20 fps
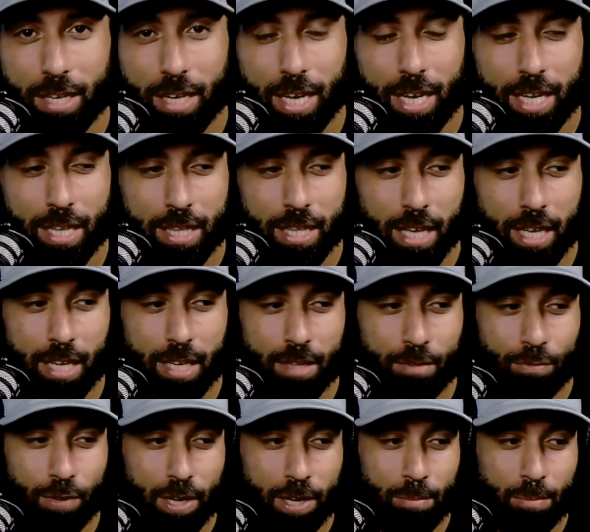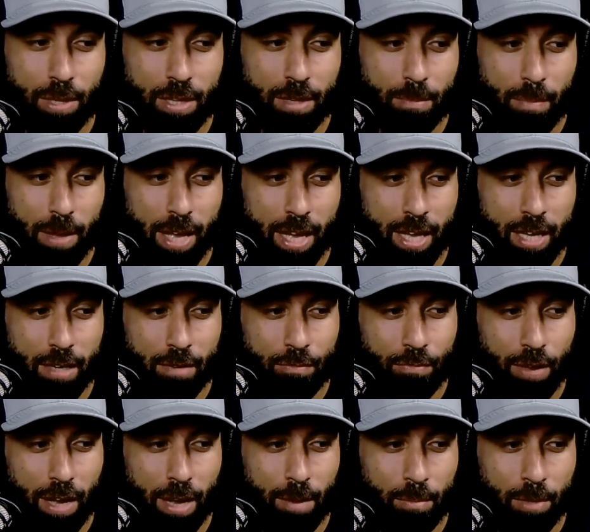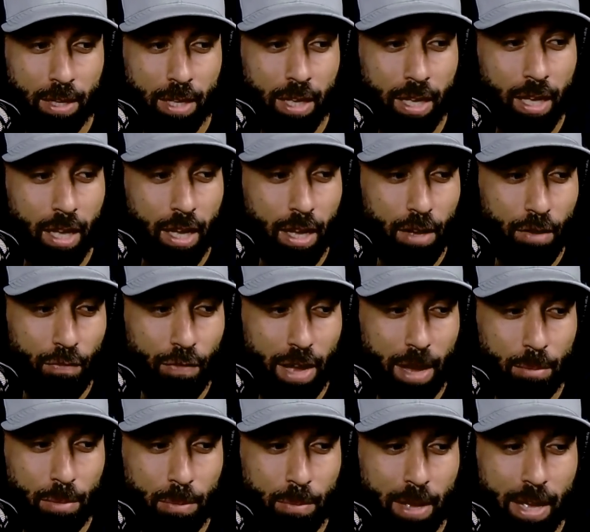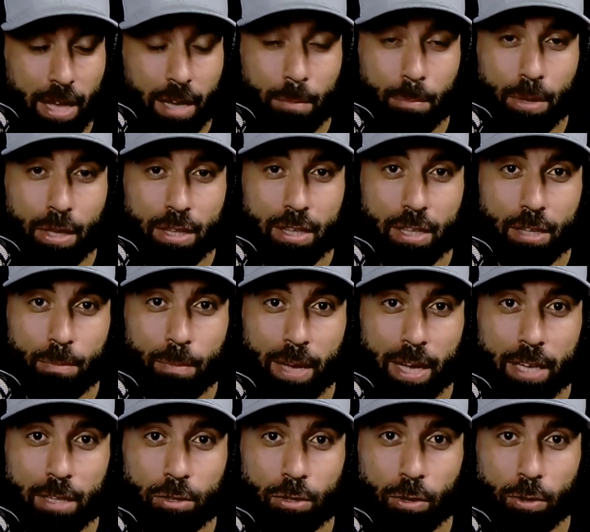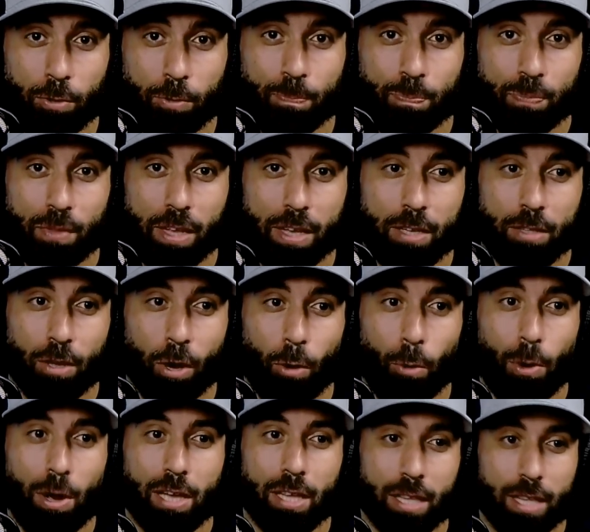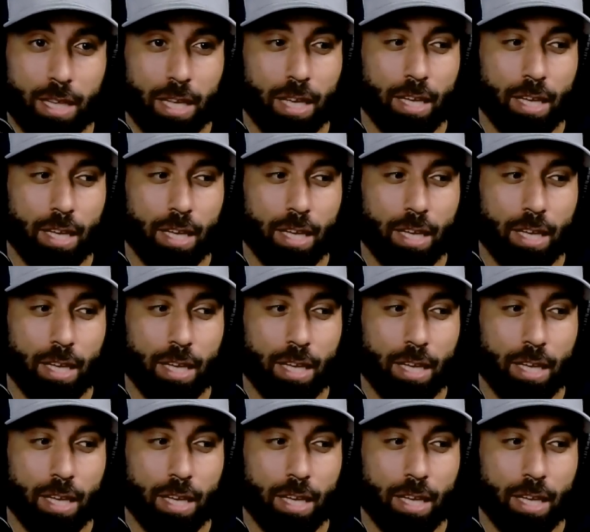Like I said, he's a very busy man, family man, a businessman. So he's always